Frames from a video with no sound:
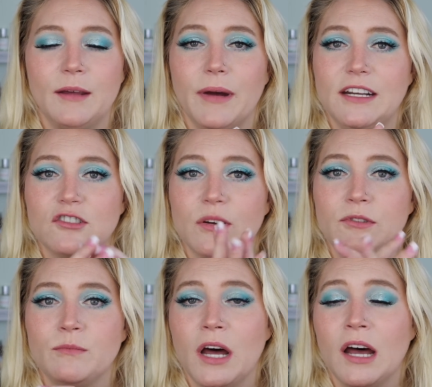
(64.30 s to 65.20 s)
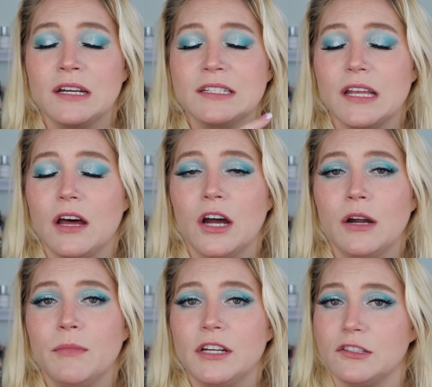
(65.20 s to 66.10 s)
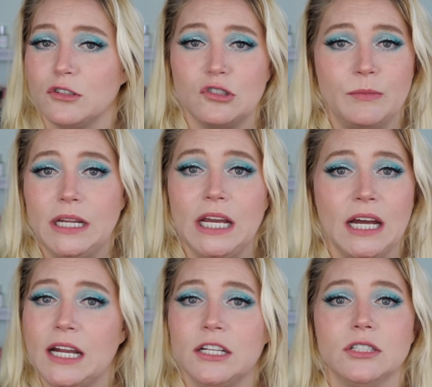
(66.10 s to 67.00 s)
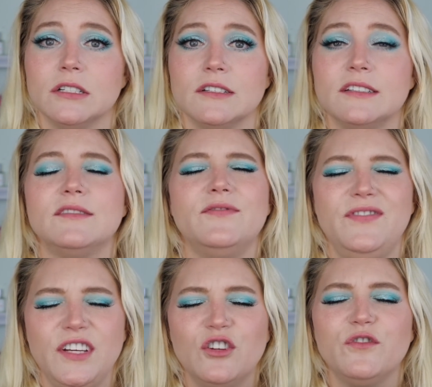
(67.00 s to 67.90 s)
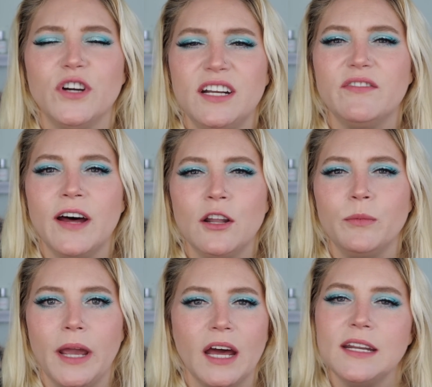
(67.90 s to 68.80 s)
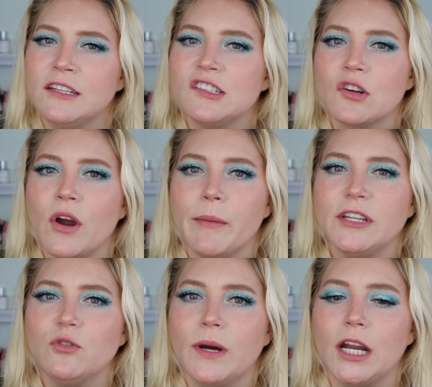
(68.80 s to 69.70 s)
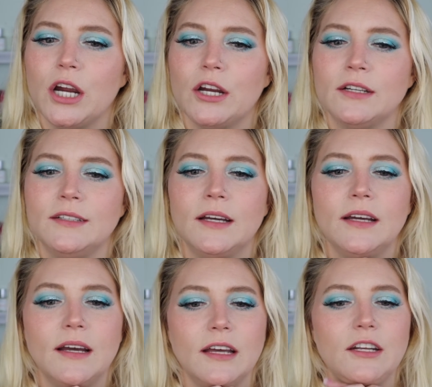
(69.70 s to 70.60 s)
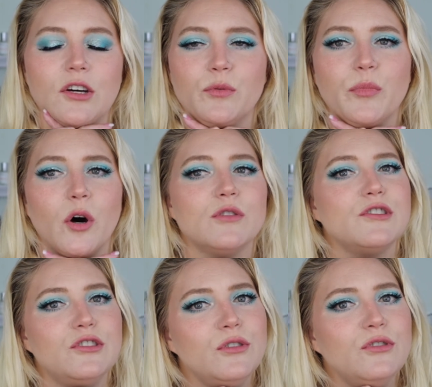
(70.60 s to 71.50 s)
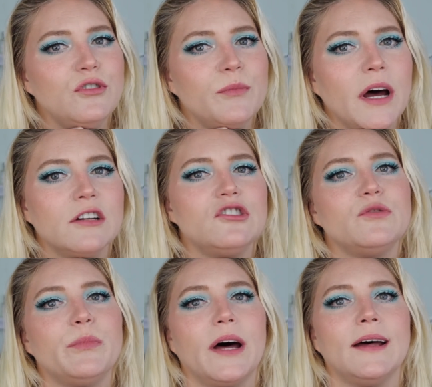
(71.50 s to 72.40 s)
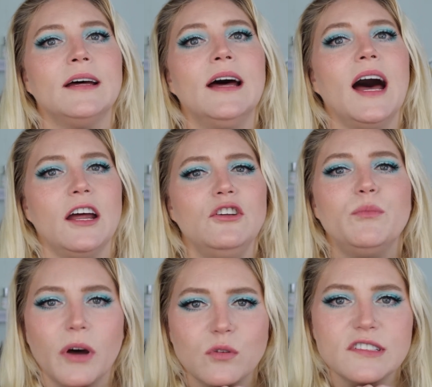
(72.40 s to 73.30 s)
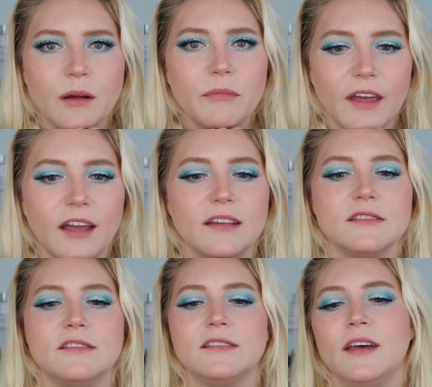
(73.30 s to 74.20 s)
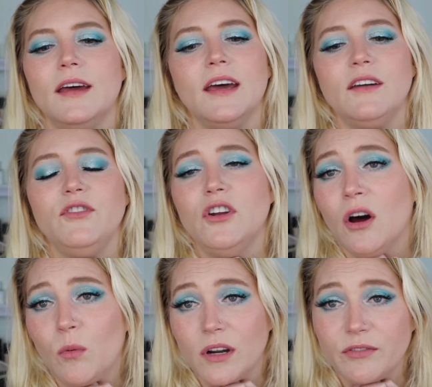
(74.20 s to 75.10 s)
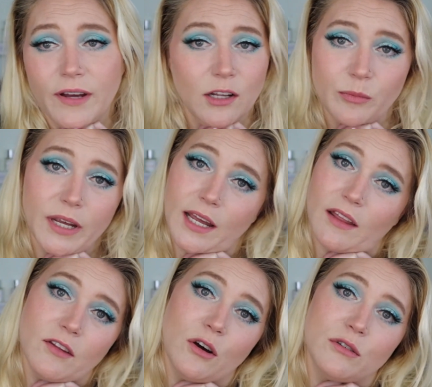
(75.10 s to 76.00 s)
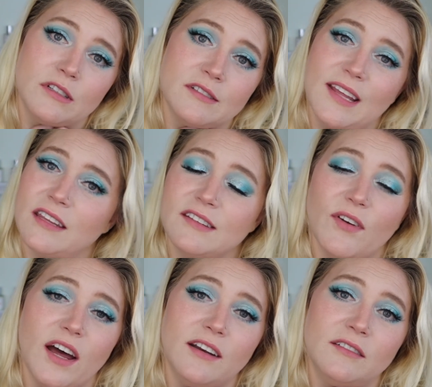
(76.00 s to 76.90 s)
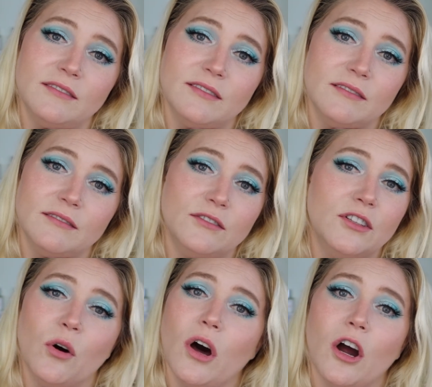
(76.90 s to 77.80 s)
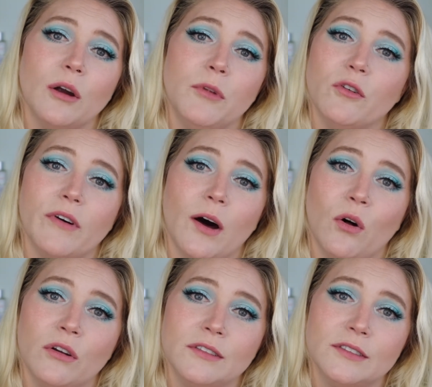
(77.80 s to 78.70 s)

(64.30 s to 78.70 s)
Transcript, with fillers: in my description box are my social media handles. Feel free to follow me on Instagram and Twitter. Don't post too, too much, but I do post some things. If you don't want to follow me on those, that's fine. No harm, no foul.